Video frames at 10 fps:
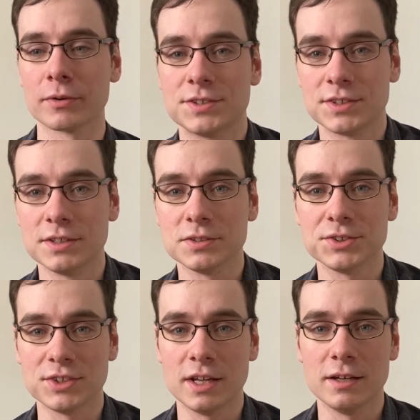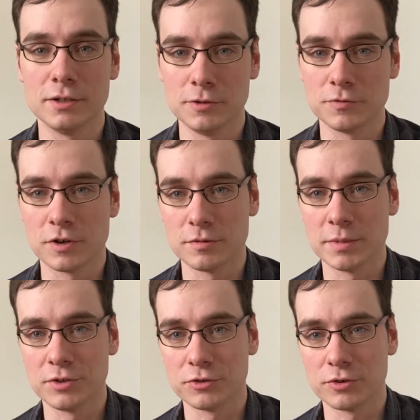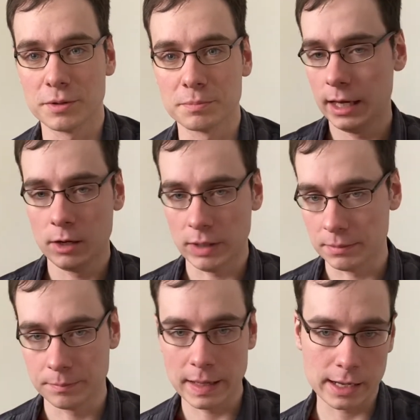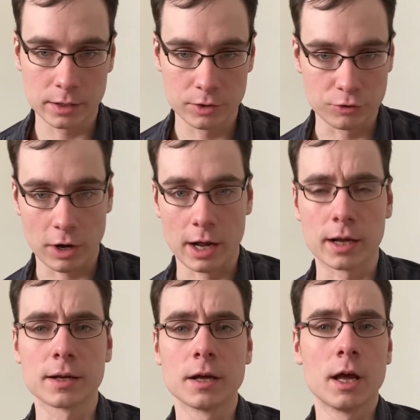still standing in front of my script. Anyway, back on track.